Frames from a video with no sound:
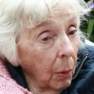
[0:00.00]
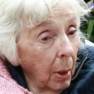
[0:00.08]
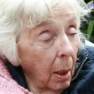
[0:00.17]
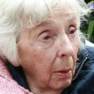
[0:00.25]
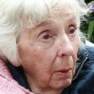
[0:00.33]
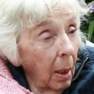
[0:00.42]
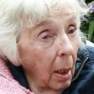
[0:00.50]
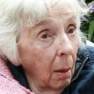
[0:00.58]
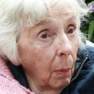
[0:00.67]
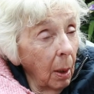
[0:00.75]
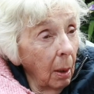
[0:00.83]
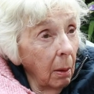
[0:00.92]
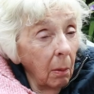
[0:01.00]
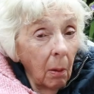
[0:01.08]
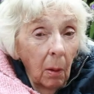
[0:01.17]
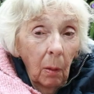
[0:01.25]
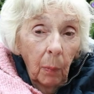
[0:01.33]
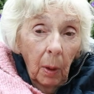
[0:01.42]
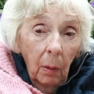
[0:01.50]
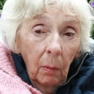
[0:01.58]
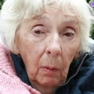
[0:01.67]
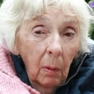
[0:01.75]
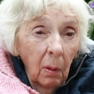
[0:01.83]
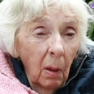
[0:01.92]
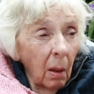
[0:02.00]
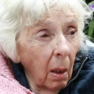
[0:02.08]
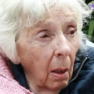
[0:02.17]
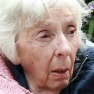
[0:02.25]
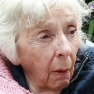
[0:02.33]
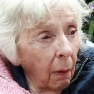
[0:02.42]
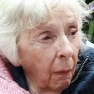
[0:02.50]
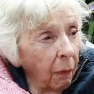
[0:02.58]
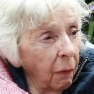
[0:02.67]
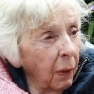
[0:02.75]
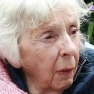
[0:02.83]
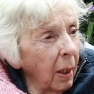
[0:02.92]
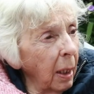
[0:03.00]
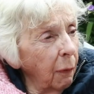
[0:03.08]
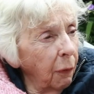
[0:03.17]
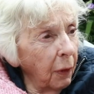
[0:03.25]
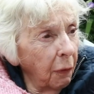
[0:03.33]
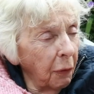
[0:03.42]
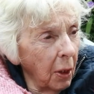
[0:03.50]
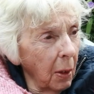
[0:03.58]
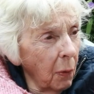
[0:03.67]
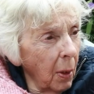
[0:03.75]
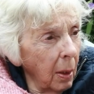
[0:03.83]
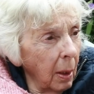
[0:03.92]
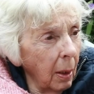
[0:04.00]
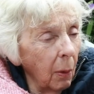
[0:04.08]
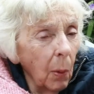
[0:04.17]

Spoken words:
That came in about late 50s, I think.